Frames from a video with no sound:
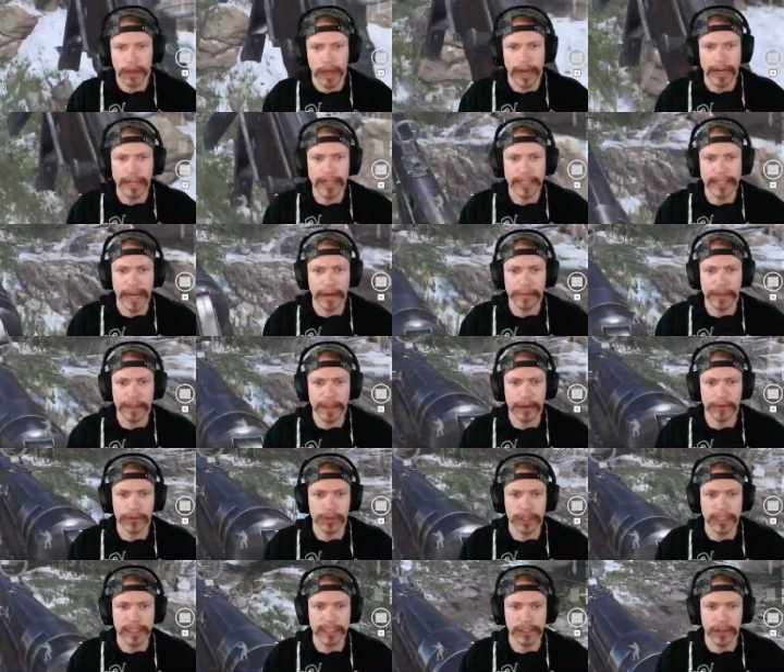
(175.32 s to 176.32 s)
Anytime that they
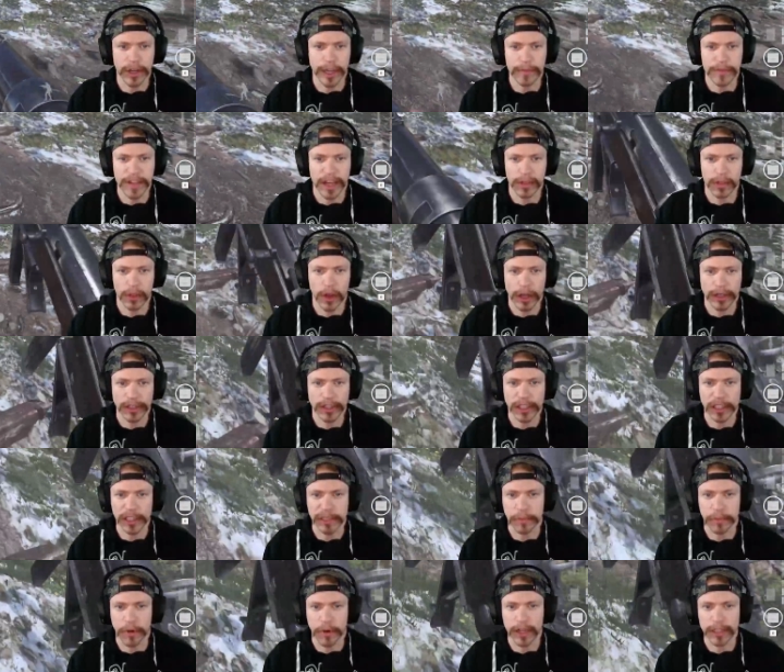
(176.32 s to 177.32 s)
release their games on launch, the
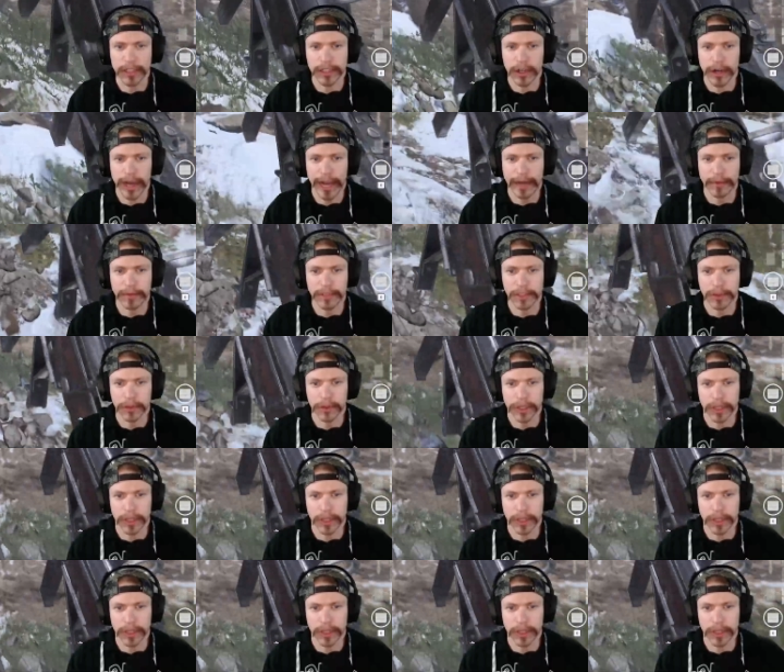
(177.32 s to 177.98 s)
spawns are absolutely